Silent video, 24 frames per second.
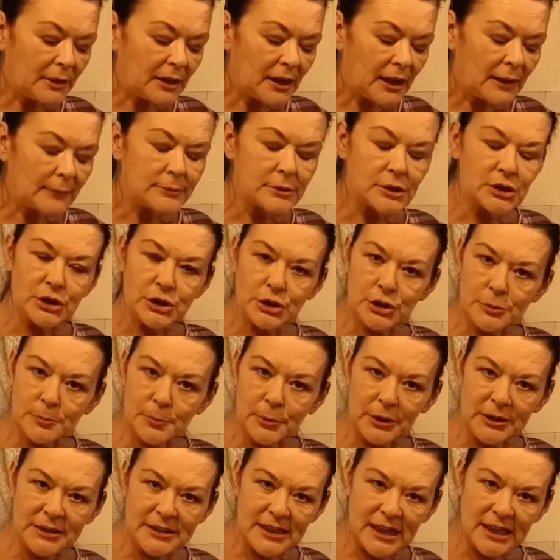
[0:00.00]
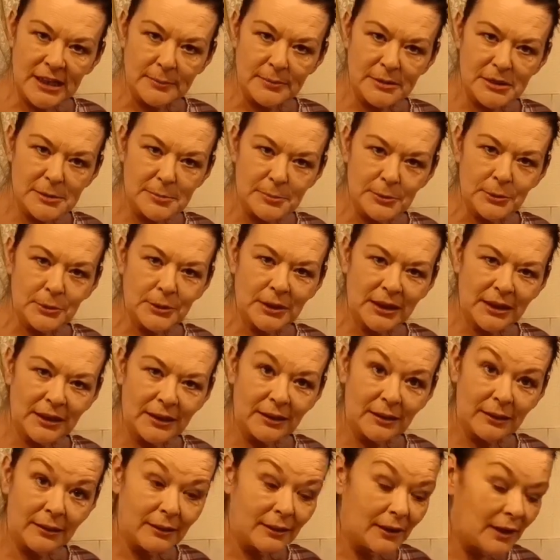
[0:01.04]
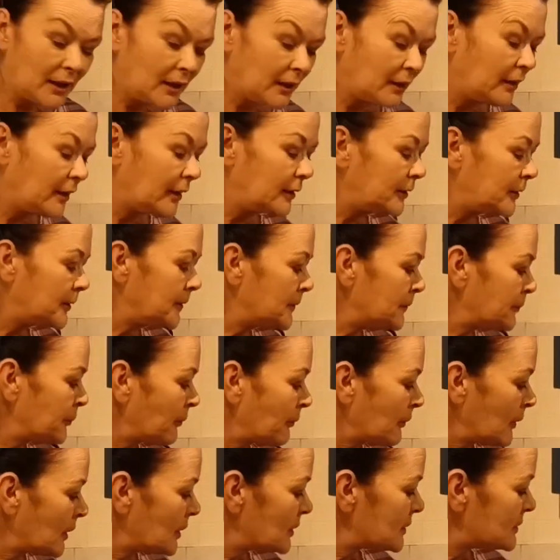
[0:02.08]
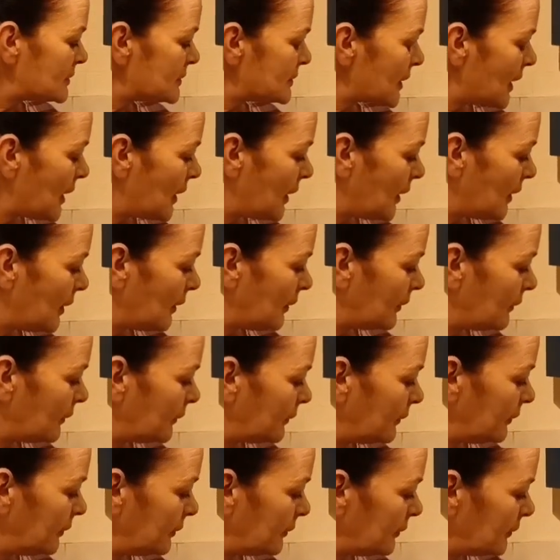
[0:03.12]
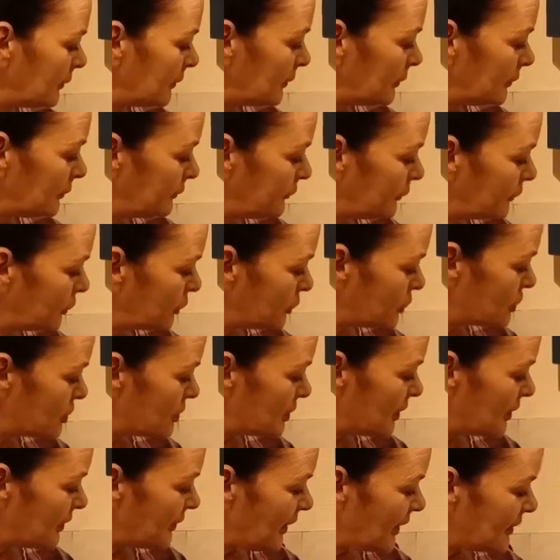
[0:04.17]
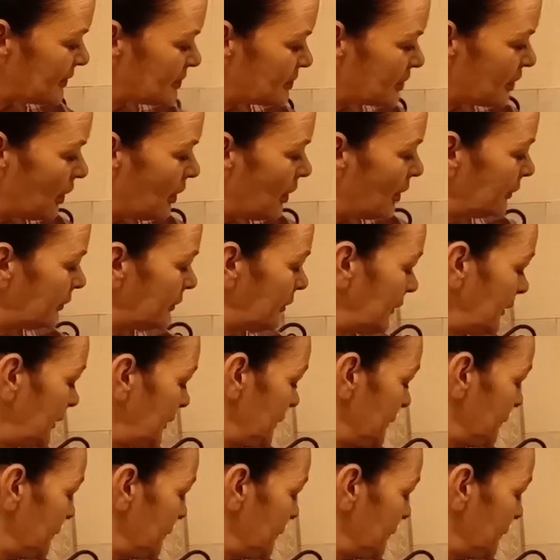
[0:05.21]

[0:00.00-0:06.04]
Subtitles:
being able to just put a tablespoon here and there in. So unfortunately, that's gone.